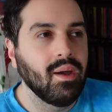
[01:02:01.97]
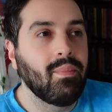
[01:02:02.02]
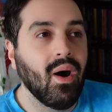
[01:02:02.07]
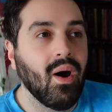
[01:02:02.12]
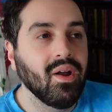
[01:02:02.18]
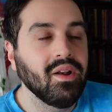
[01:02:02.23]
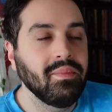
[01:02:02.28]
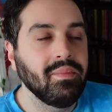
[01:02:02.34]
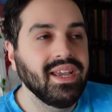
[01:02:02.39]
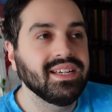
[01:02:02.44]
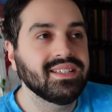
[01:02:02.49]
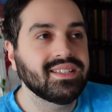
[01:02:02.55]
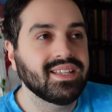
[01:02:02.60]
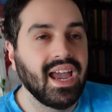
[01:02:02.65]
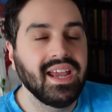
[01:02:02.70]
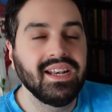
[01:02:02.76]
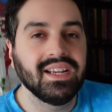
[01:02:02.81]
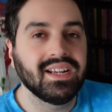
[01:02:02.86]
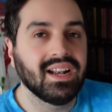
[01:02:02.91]
A part of me is
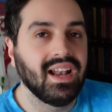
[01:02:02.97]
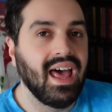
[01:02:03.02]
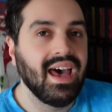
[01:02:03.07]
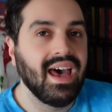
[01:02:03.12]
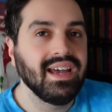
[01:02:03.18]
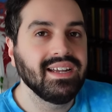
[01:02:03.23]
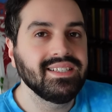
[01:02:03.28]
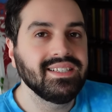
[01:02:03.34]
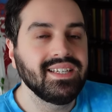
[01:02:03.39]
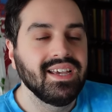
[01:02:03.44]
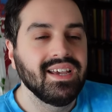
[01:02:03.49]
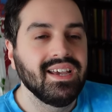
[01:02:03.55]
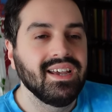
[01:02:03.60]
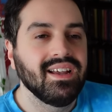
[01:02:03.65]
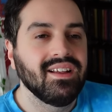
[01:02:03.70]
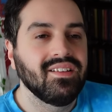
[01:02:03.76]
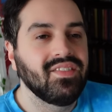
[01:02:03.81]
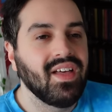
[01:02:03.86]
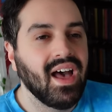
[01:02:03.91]
kind of glad
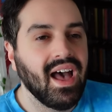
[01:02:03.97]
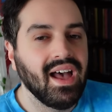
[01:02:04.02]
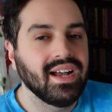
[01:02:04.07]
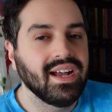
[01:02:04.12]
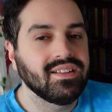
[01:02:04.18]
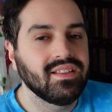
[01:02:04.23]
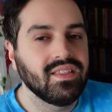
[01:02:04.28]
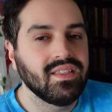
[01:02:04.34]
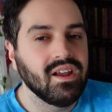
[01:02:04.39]
that